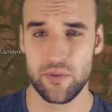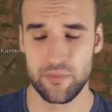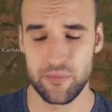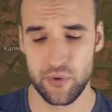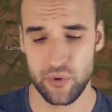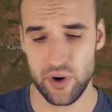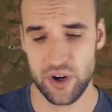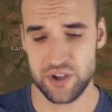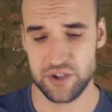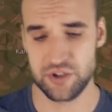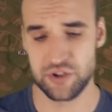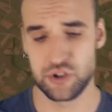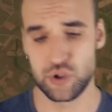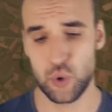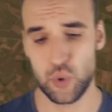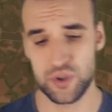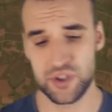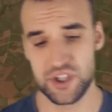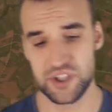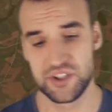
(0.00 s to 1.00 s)
from the Russian
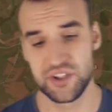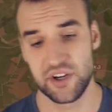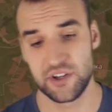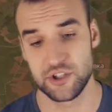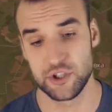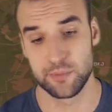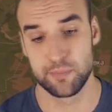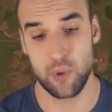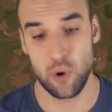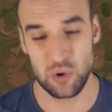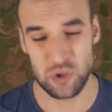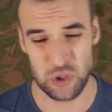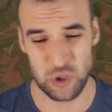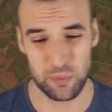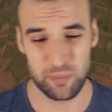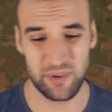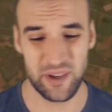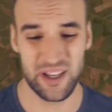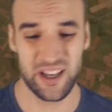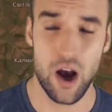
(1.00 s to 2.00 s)
sources, there are supposed
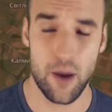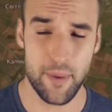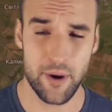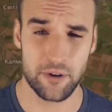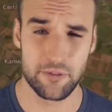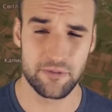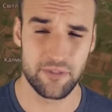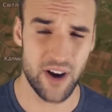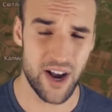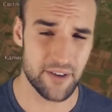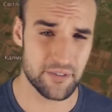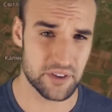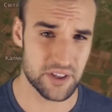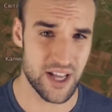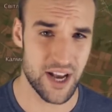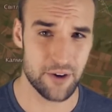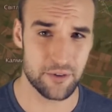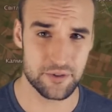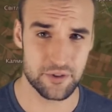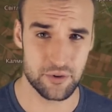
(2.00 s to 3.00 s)
to be about
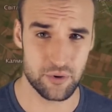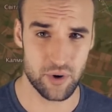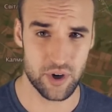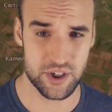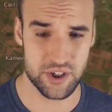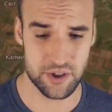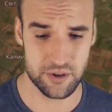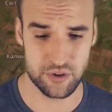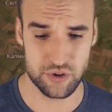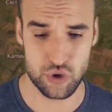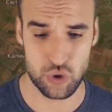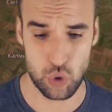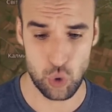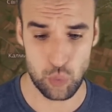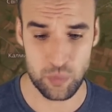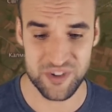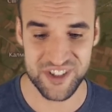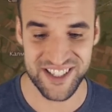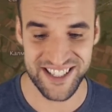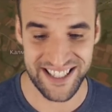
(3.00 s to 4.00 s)
5,000 Russian
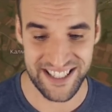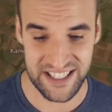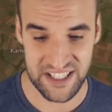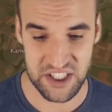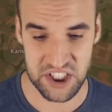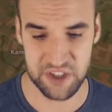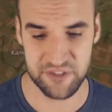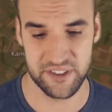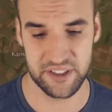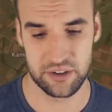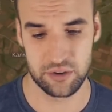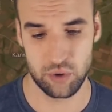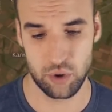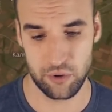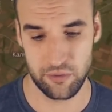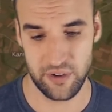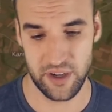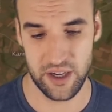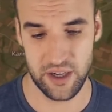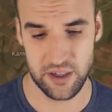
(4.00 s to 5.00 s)
troops in
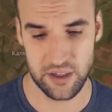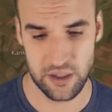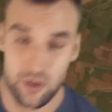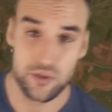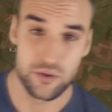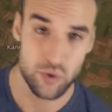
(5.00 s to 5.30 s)
Svatove.